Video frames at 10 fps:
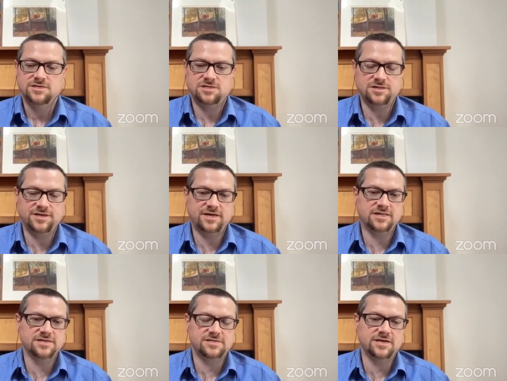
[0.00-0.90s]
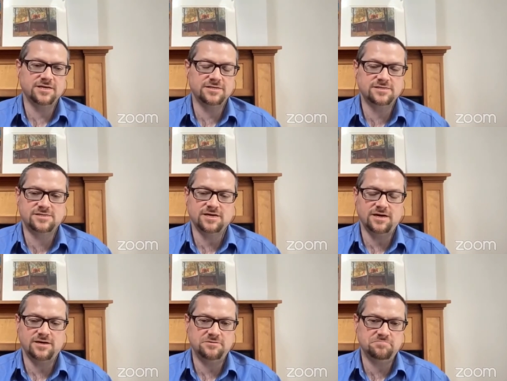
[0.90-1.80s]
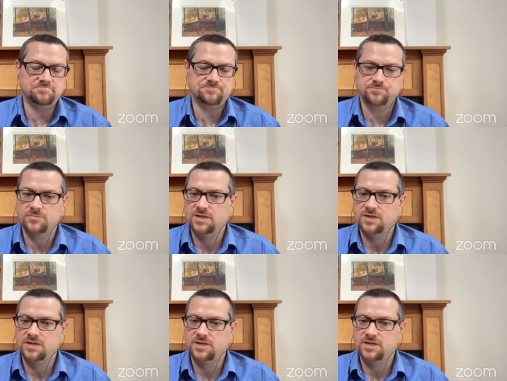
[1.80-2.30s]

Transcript: deleting listings. Um,